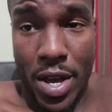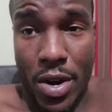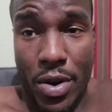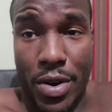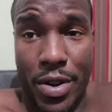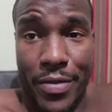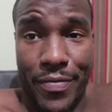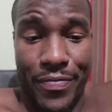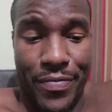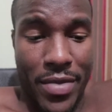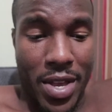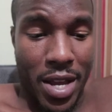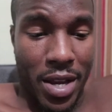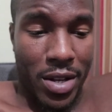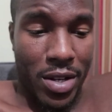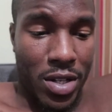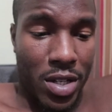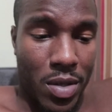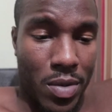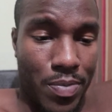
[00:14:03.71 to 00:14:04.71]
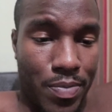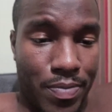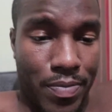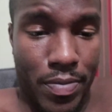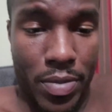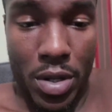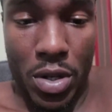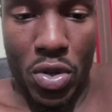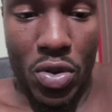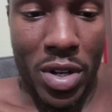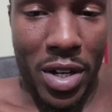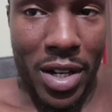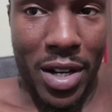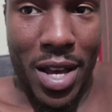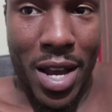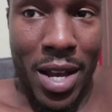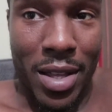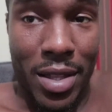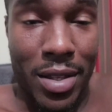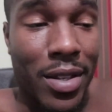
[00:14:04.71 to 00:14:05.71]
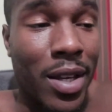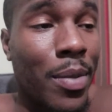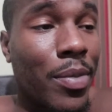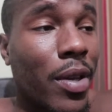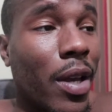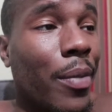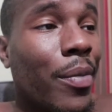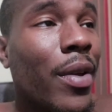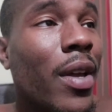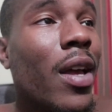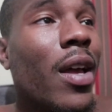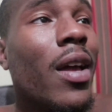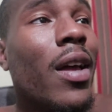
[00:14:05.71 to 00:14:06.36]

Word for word: I don't know. I could just be drunk and high at the same time.